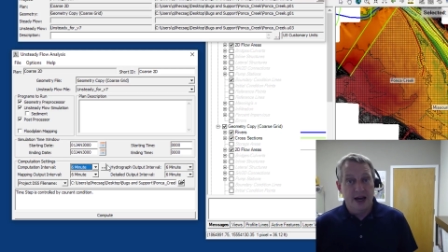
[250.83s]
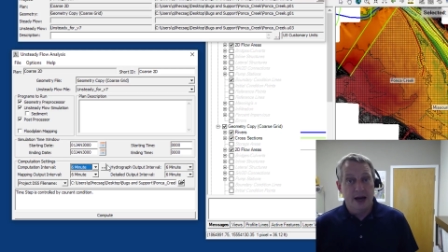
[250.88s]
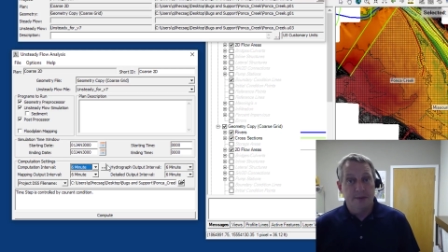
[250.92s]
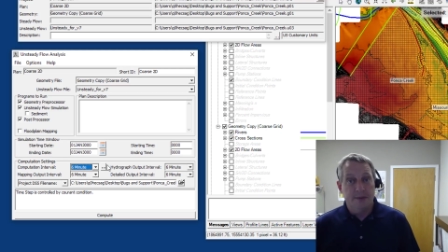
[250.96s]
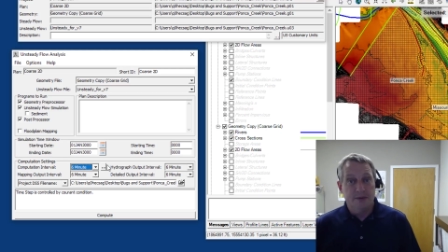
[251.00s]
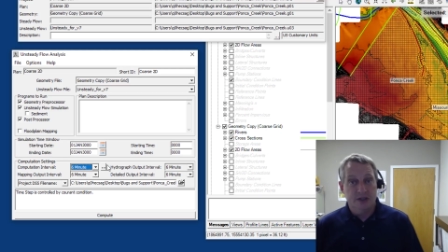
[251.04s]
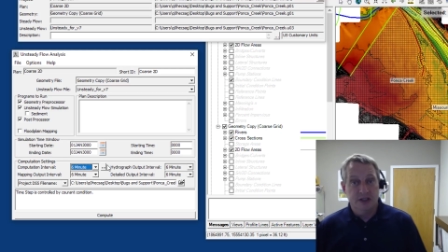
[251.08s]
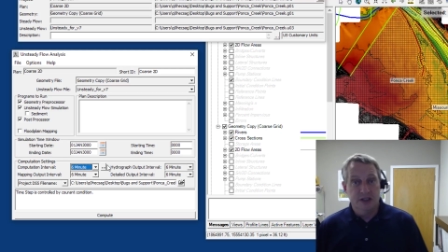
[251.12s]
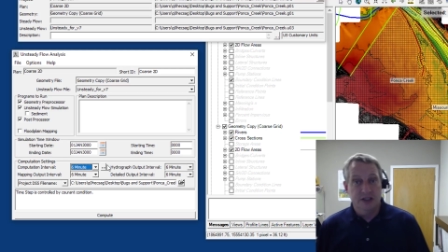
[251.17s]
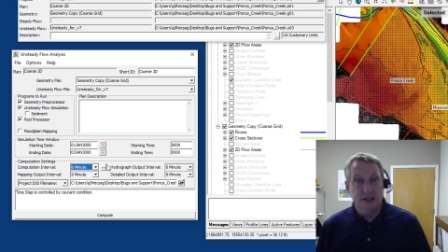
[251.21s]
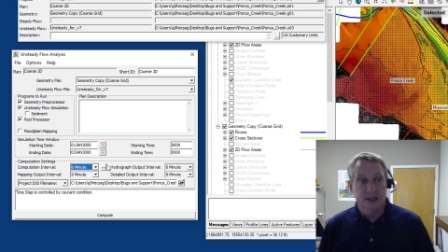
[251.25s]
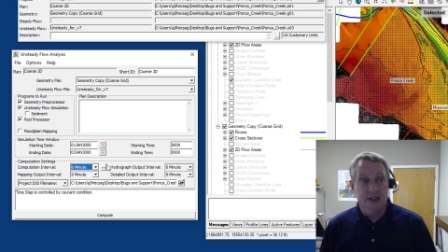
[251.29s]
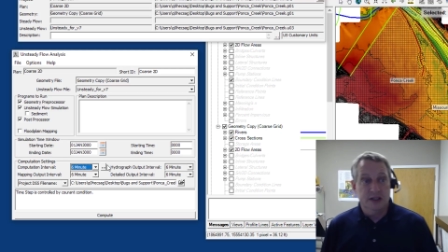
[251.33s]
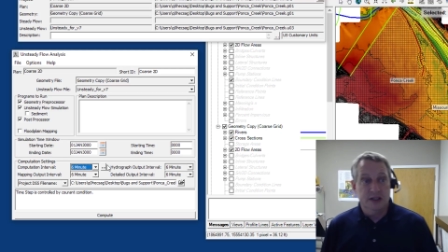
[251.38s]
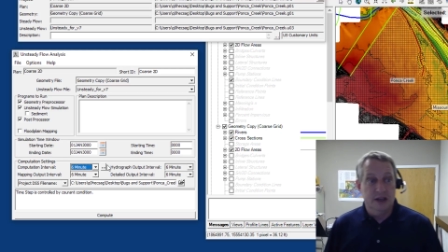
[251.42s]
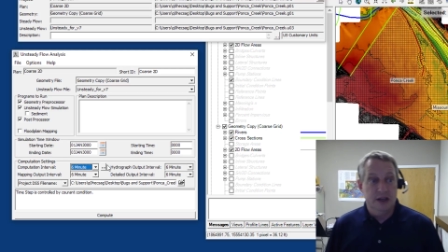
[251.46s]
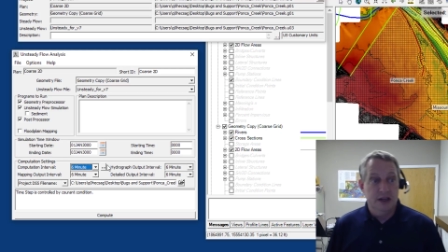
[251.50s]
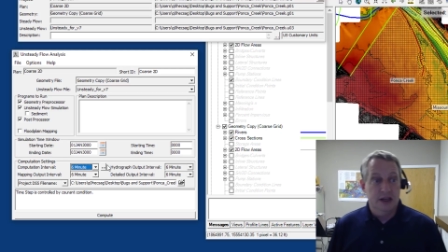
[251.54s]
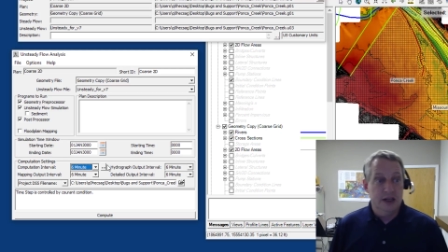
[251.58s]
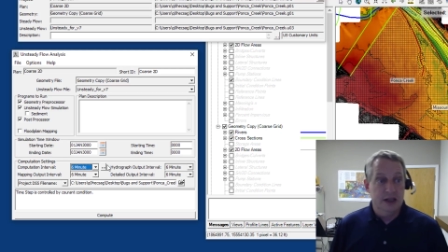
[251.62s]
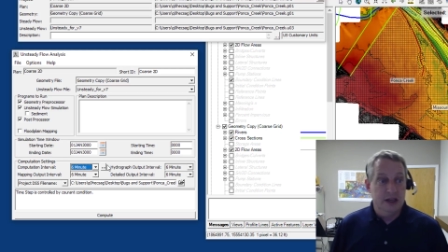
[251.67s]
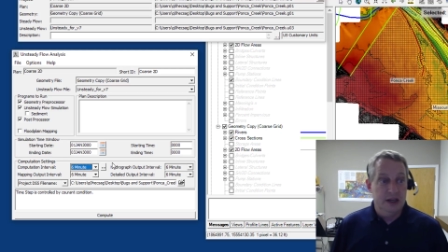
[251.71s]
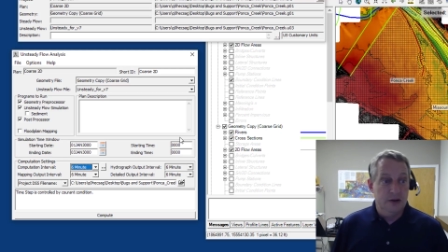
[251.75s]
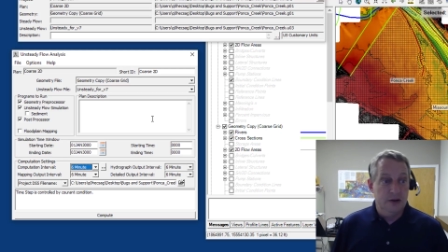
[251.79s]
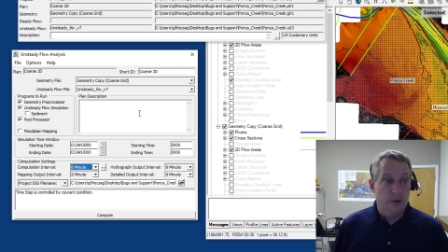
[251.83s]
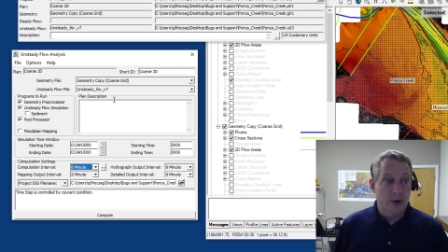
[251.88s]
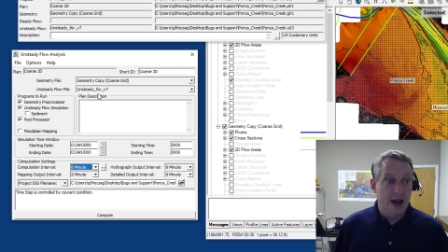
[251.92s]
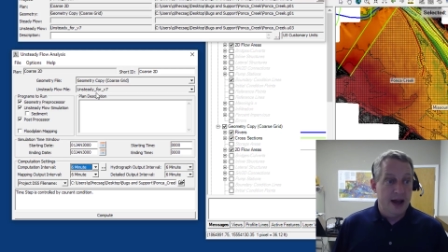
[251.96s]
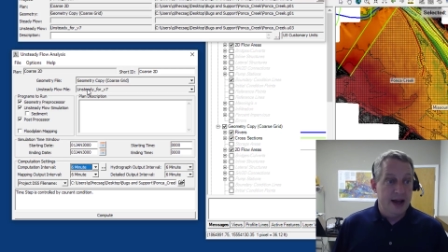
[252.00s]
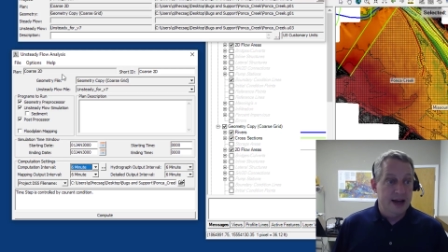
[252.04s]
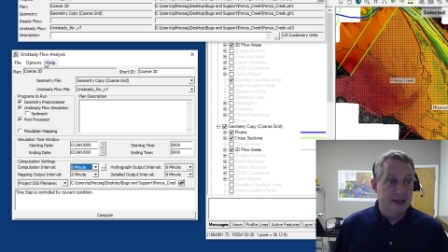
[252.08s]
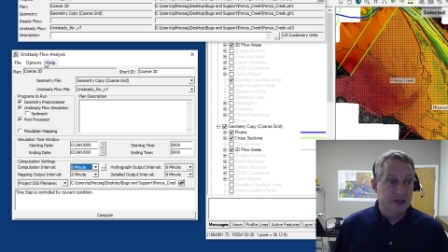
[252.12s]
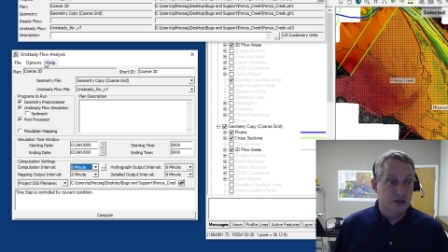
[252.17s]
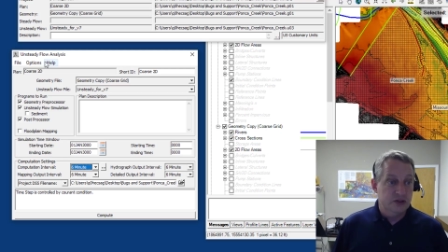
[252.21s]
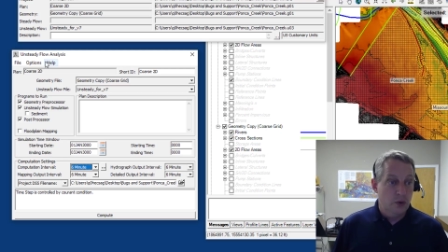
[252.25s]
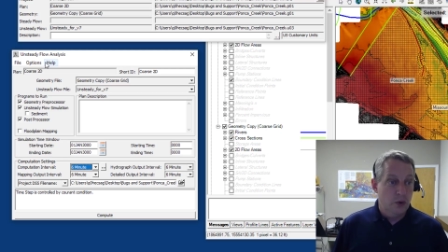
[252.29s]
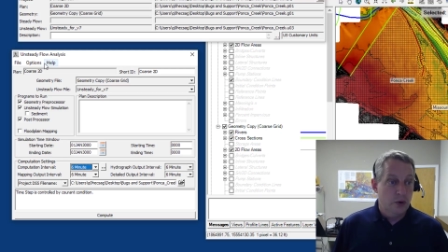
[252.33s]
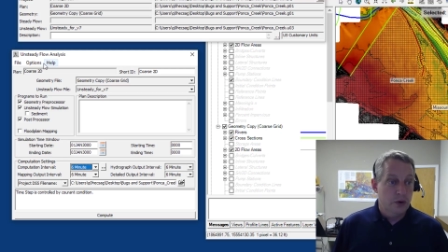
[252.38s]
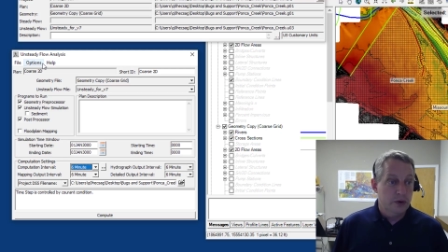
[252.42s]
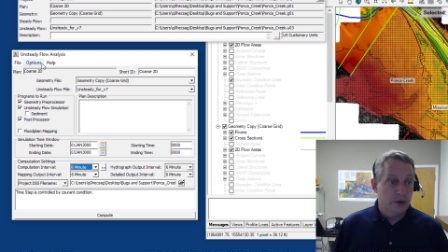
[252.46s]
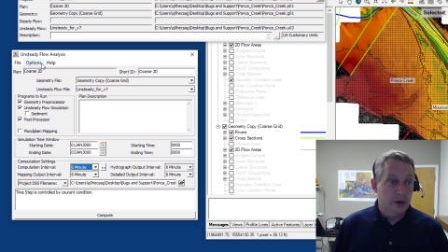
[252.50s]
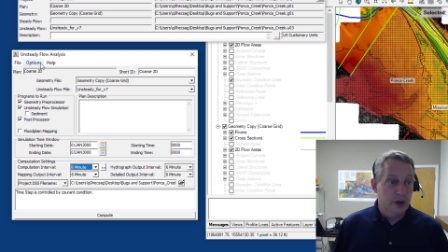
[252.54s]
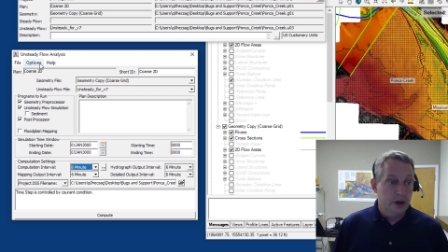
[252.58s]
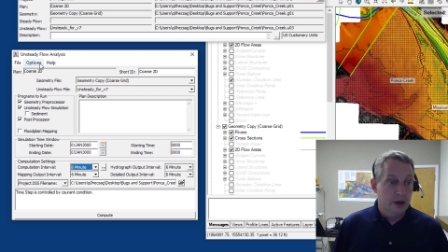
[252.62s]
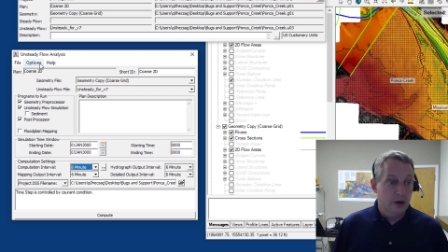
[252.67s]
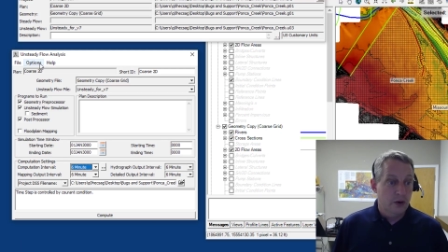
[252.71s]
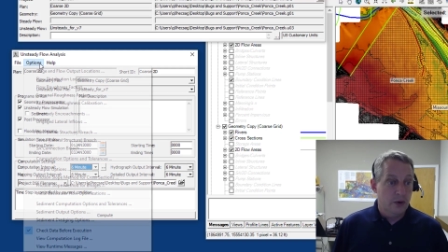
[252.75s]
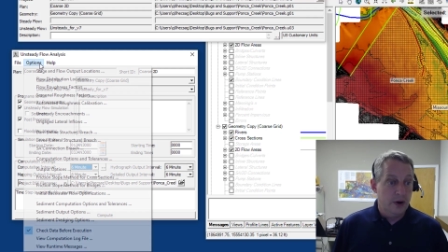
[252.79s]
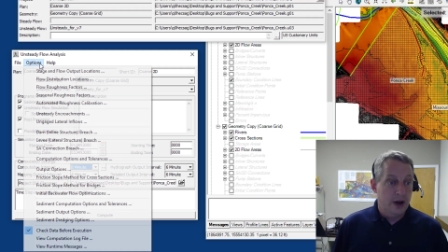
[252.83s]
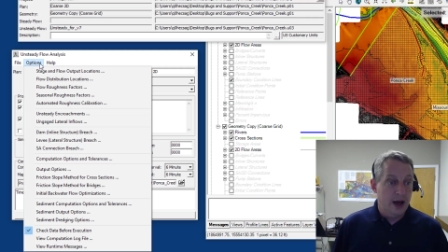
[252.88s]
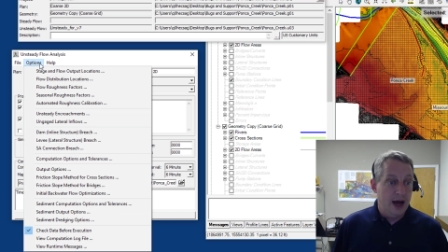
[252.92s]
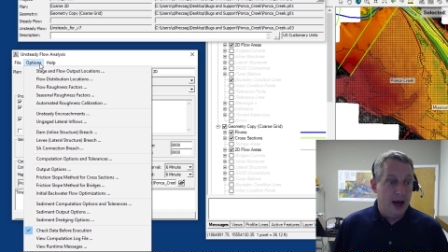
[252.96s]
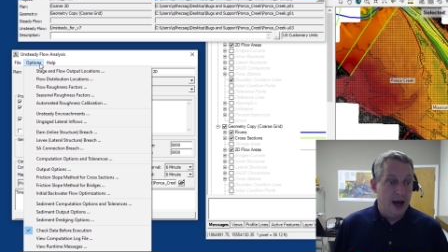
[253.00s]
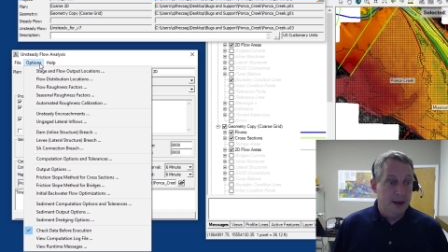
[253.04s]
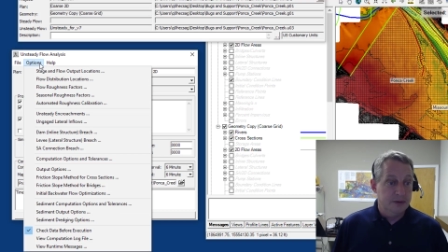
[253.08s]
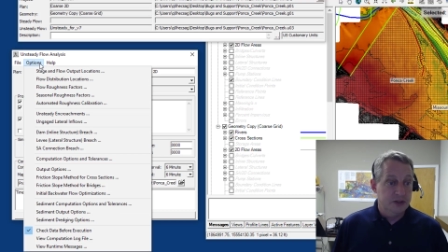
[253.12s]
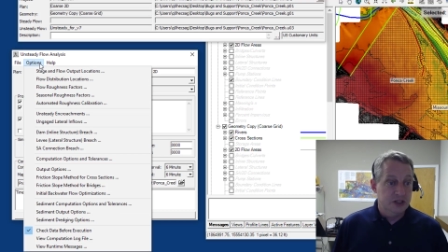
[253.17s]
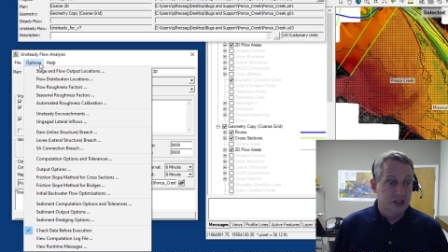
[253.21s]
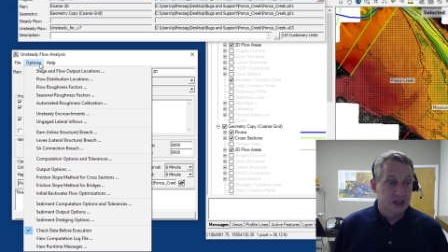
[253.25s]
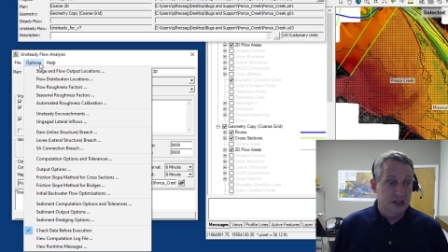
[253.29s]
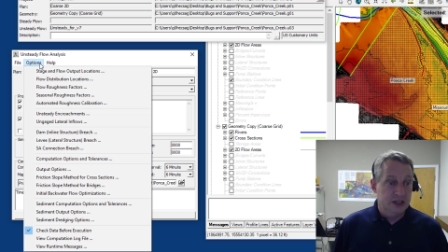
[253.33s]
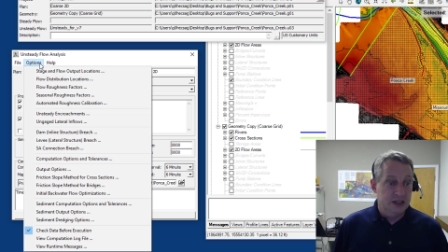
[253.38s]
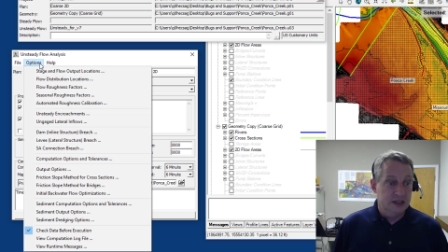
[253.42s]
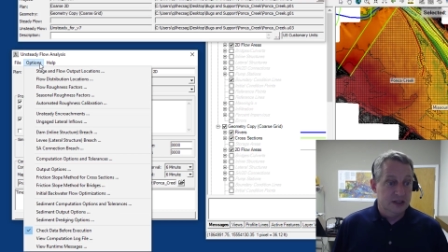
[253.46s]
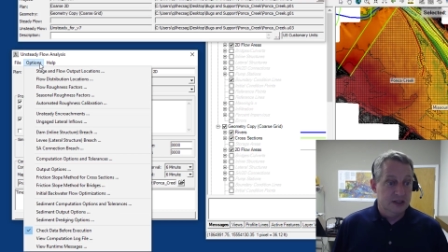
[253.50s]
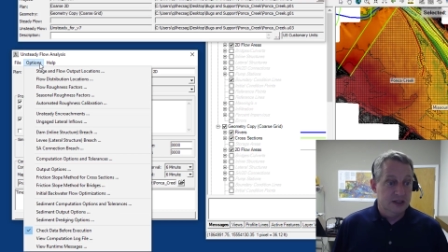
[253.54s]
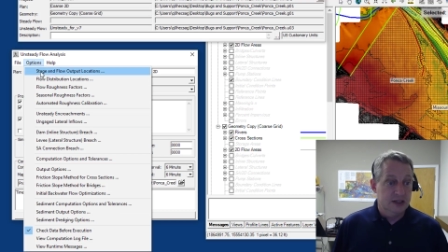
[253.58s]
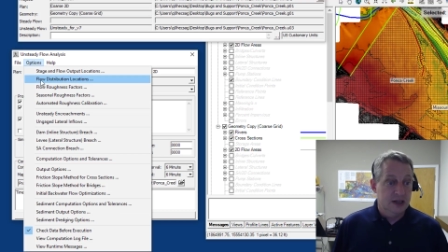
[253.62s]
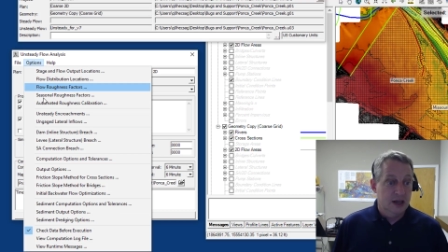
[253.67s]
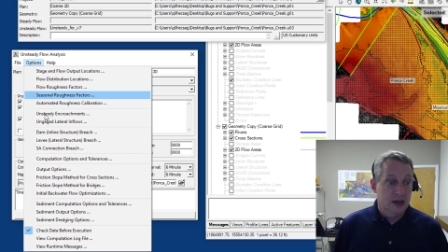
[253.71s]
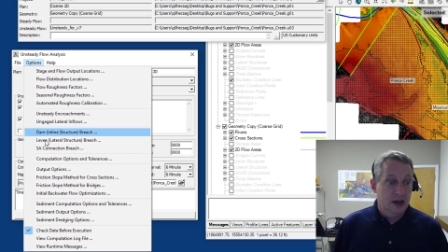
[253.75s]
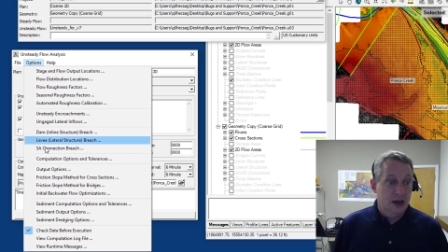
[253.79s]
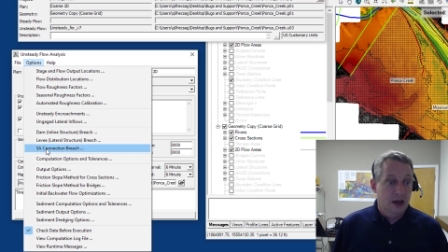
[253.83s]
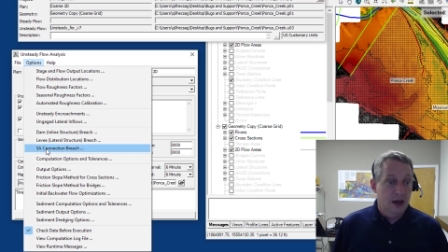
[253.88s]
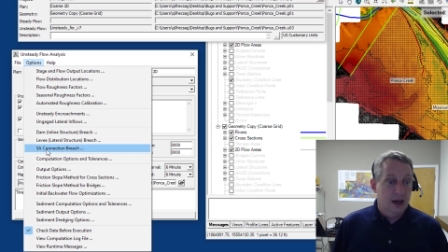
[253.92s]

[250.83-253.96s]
options in RAS, or you can go to options,